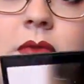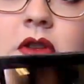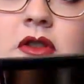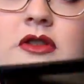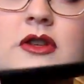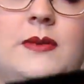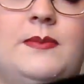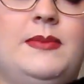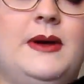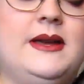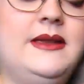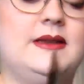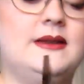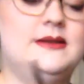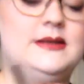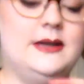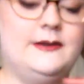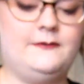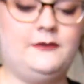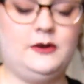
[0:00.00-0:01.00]
So I picked
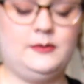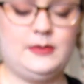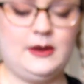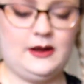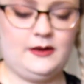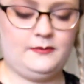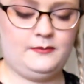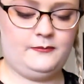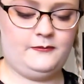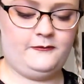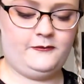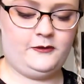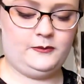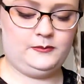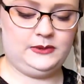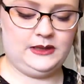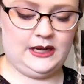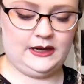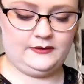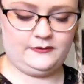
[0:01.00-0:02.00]
this up for
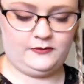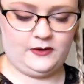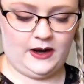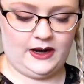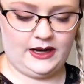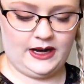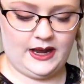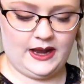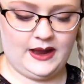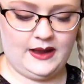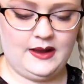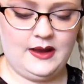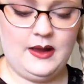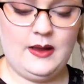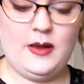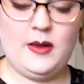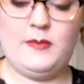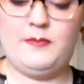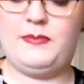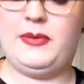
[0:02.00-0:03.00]
Black Friday.
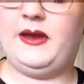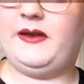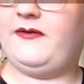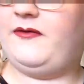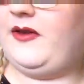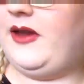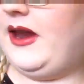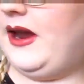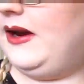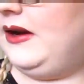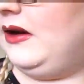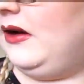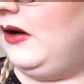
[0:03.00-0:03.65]
Big fan